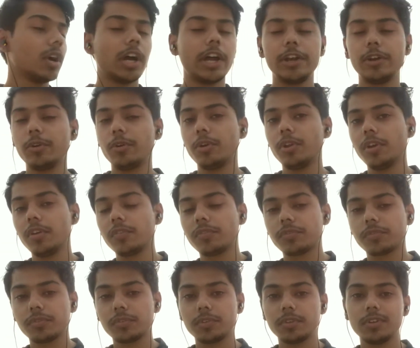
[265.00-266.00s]
I don't know if
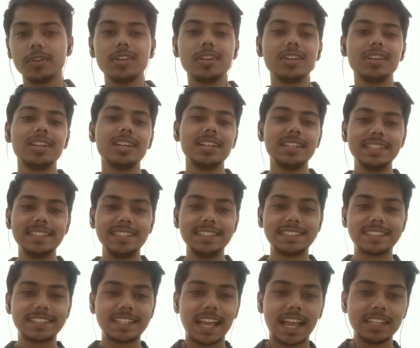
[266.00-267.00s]

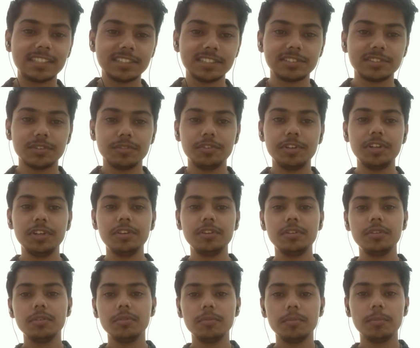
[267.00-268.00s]
this catches the
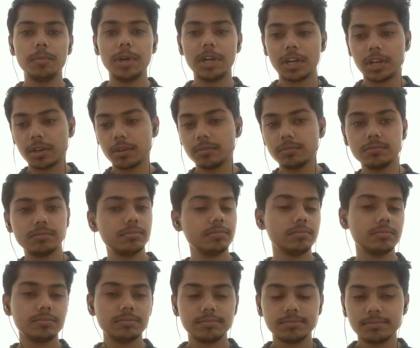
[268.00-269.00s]
wind, but
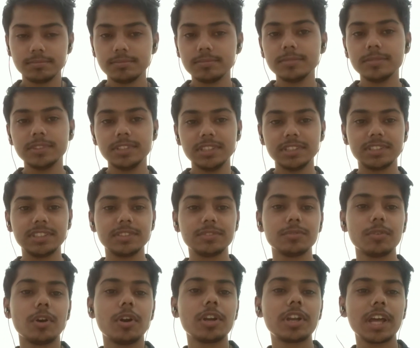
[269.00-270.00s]
this is
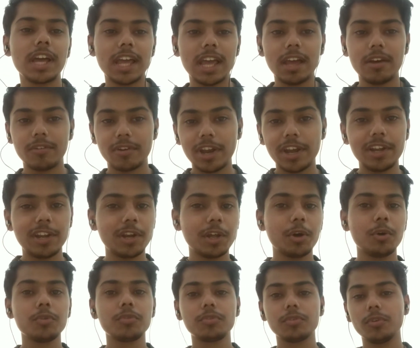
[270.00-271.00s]
what I have right
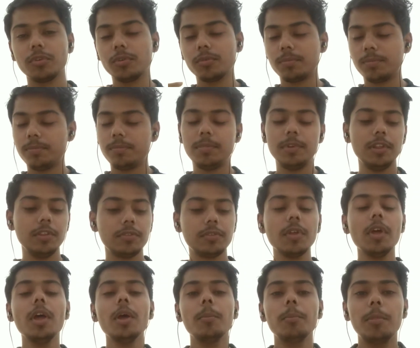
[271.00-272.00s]
now, so please
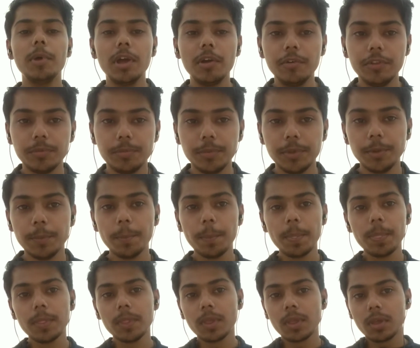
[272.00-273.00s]
bear with me.
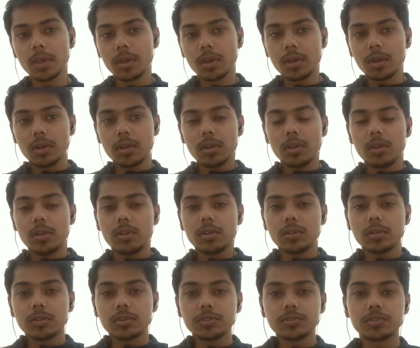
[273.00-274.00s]

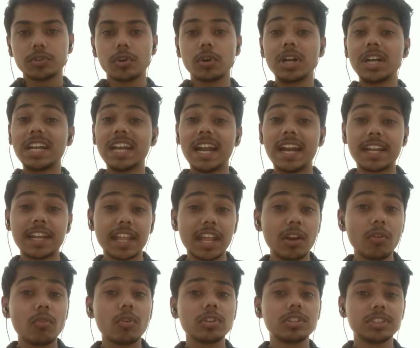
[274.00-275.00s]
So a
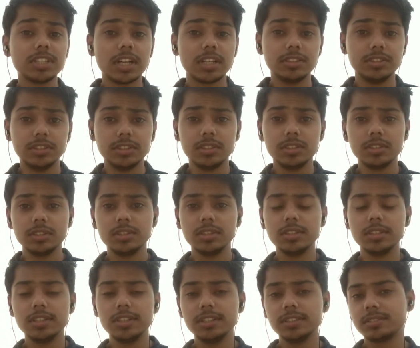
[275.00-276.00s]
10 watt charging
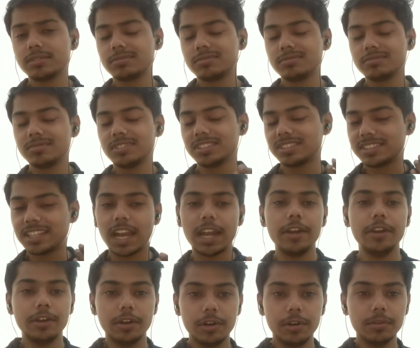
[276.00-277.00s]
is the
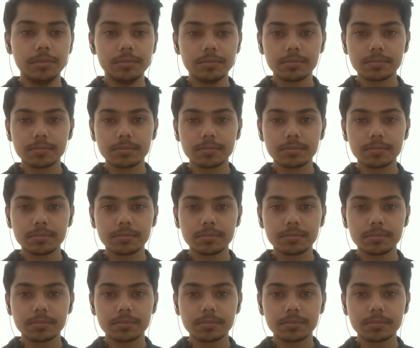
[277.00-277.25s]
standard.